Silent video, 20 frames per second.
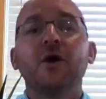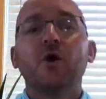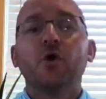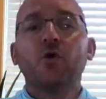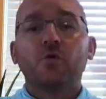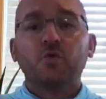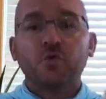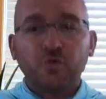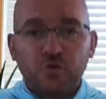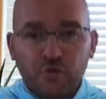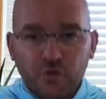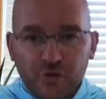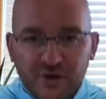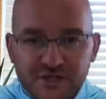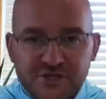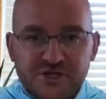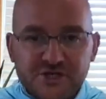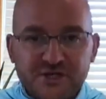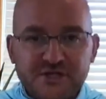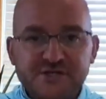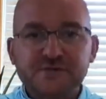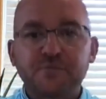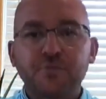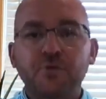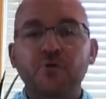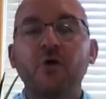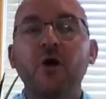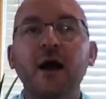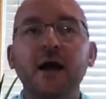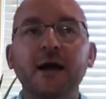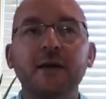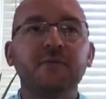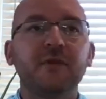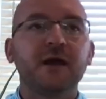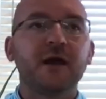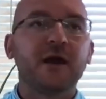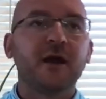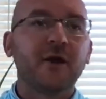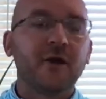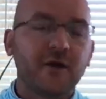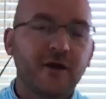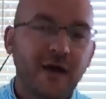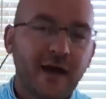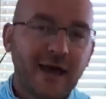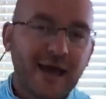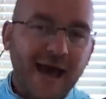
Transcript: reach his prime there.